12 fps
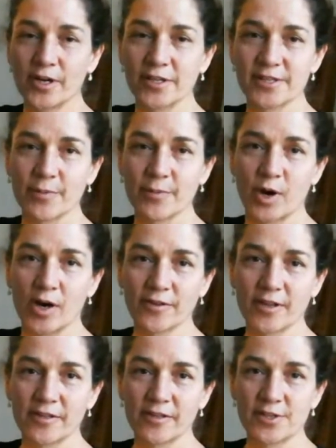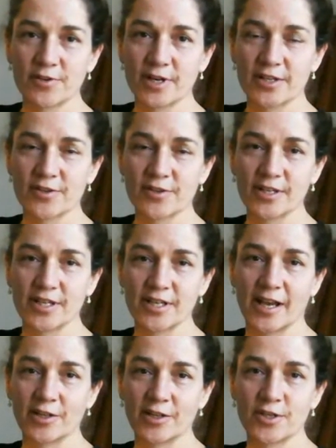It's the part that the strings are
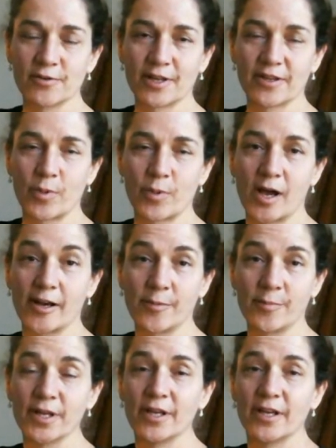attached to at the bottom.